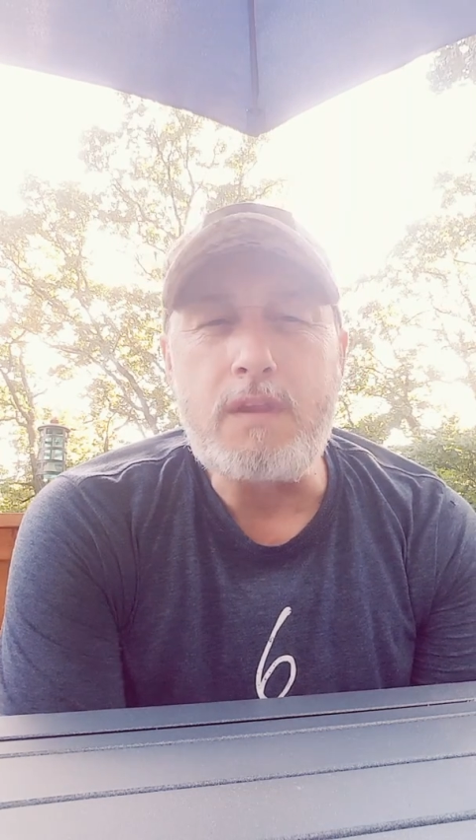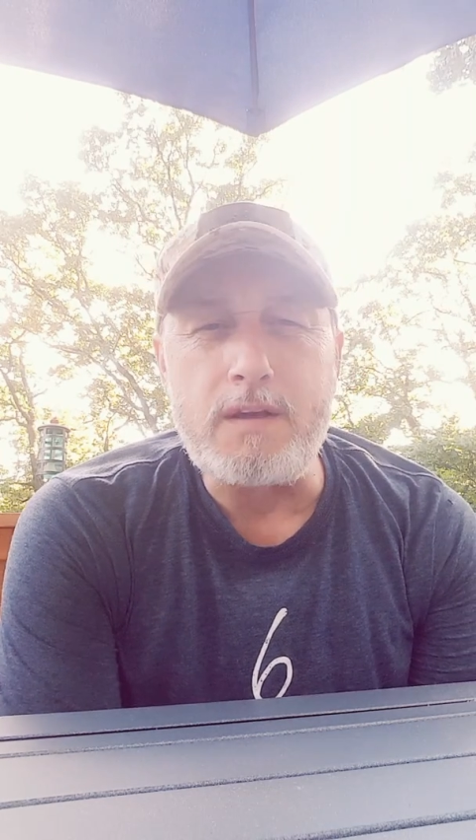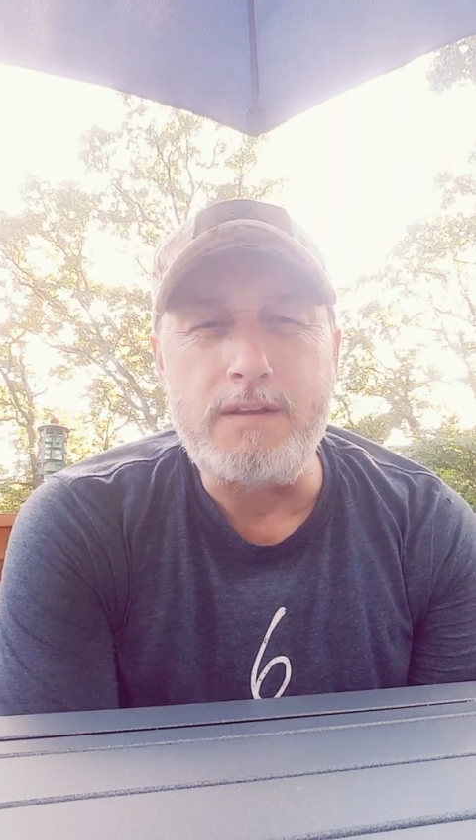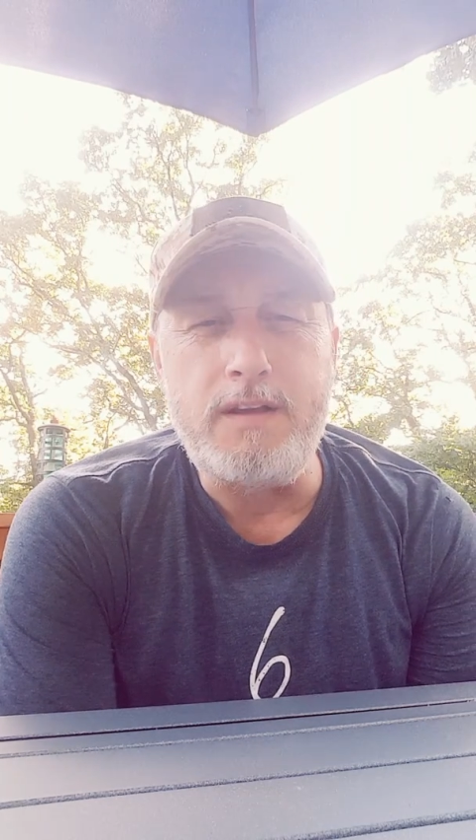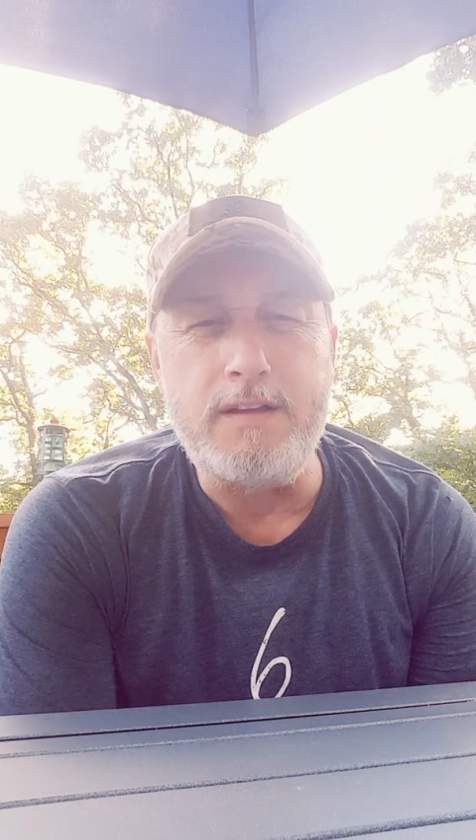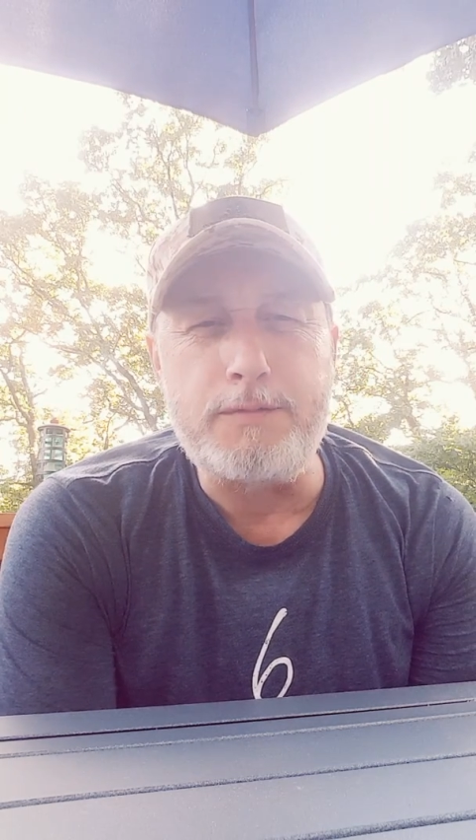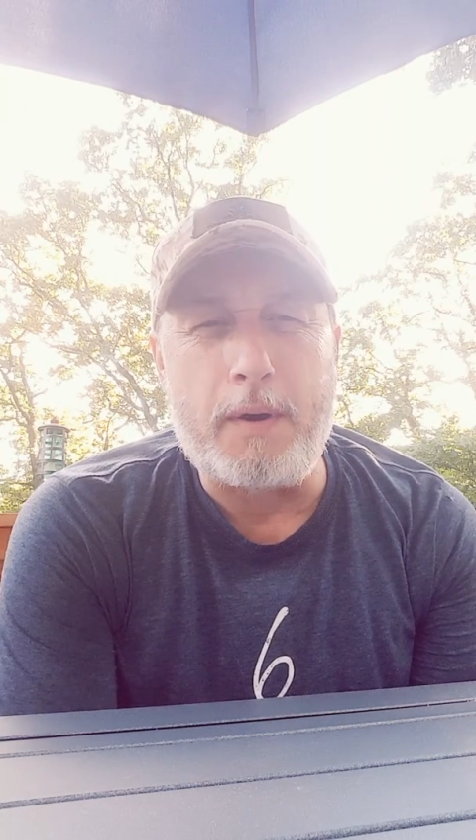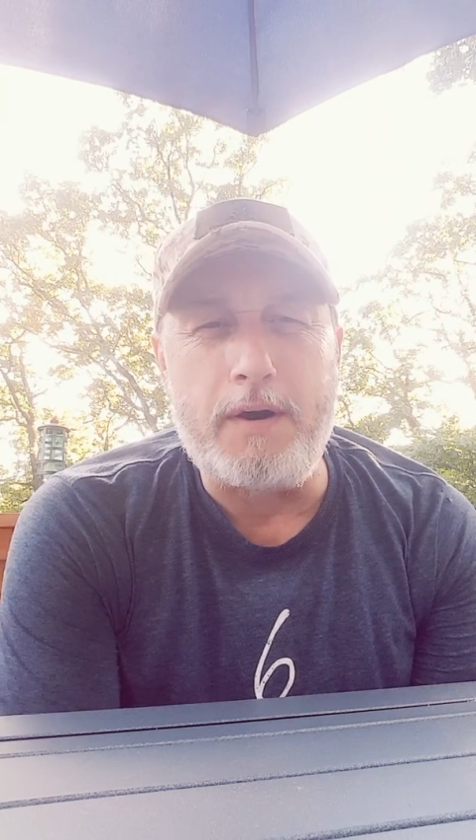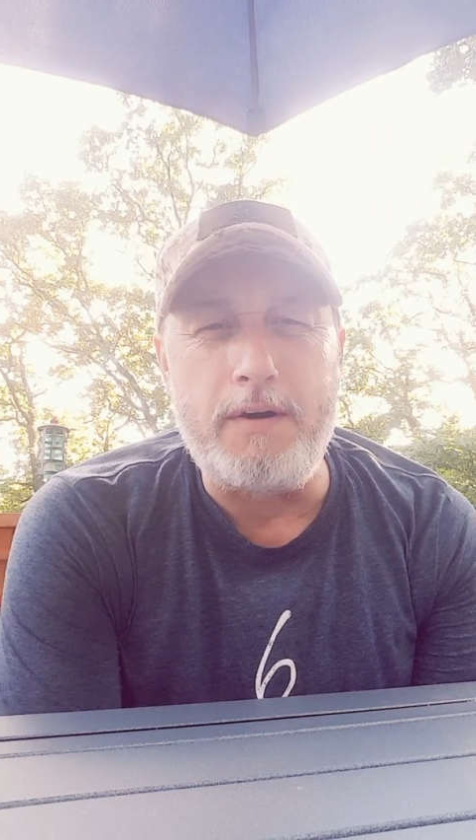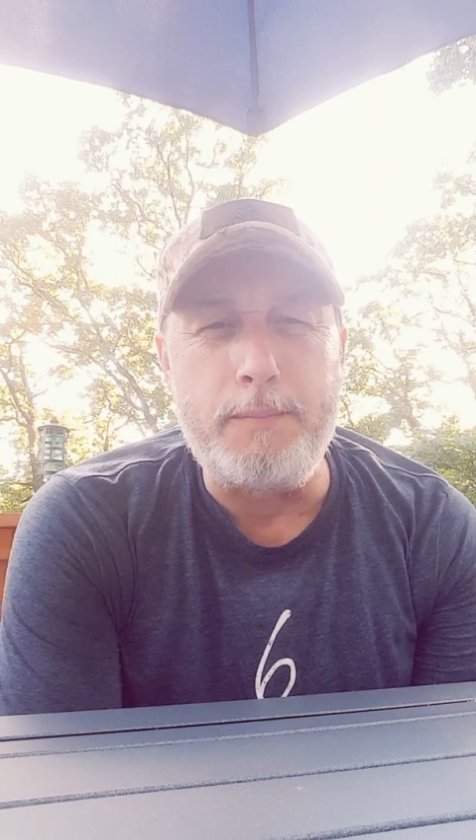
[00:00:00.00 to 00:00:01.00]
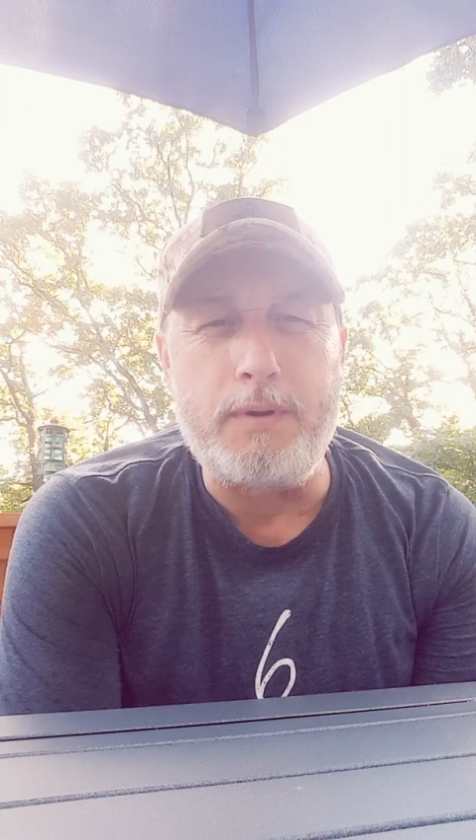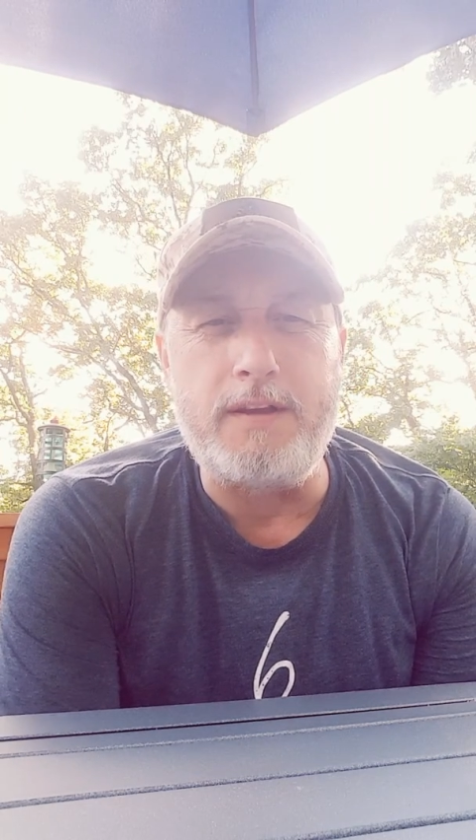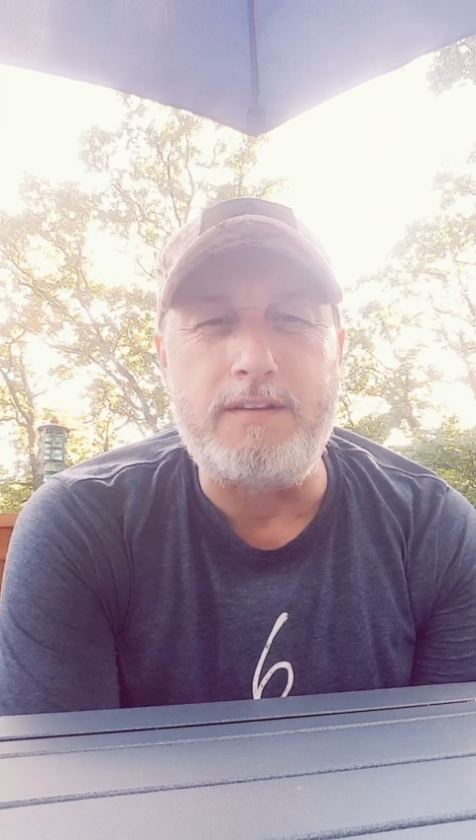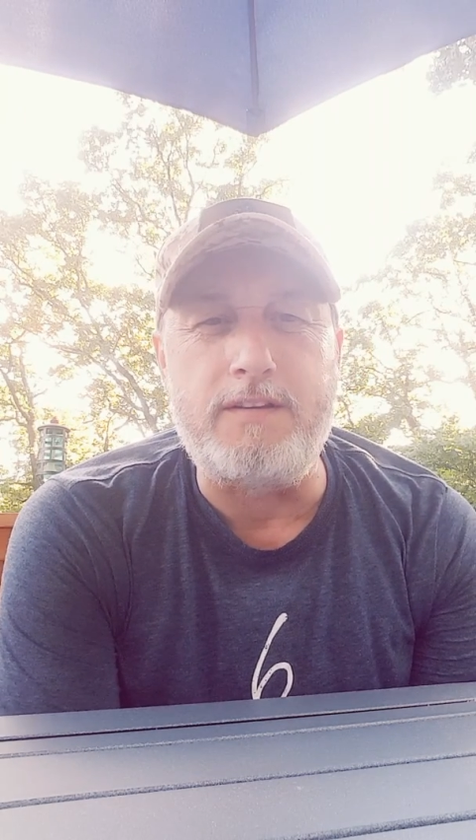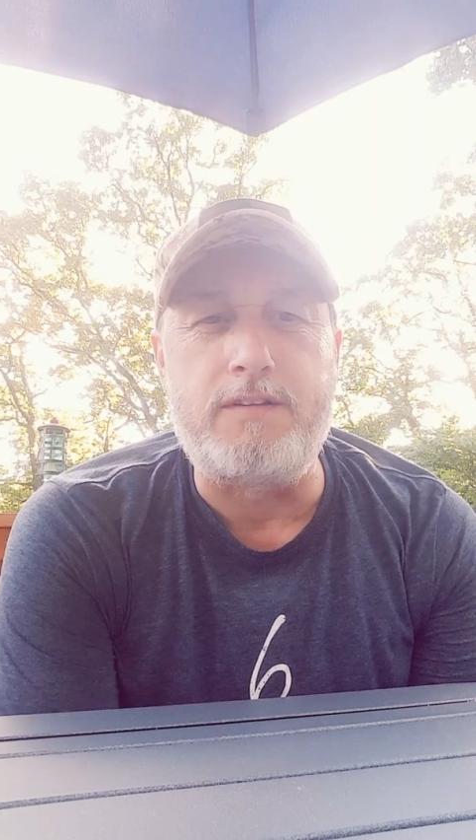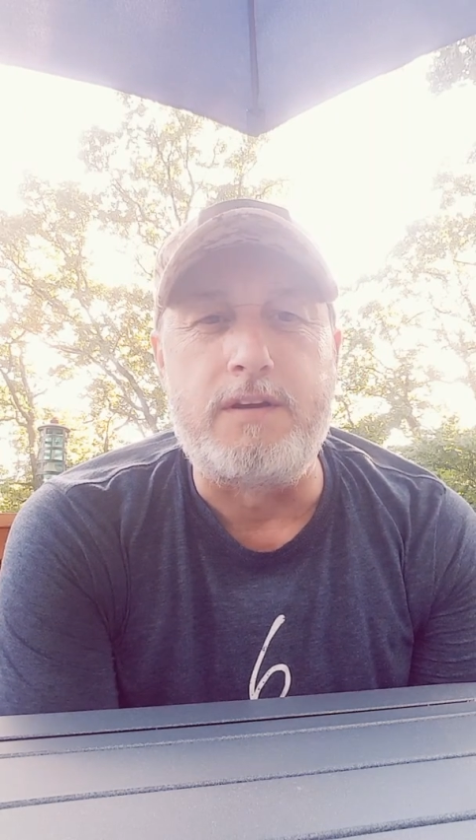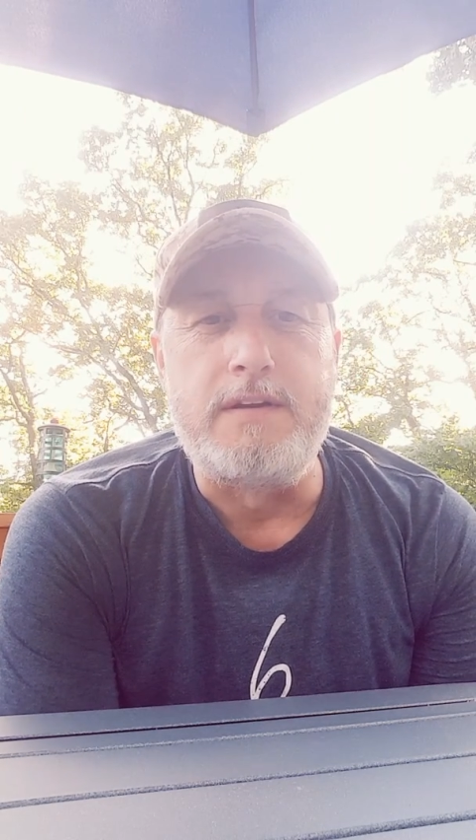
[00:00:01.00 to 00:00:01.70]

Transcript: the Inspire implant is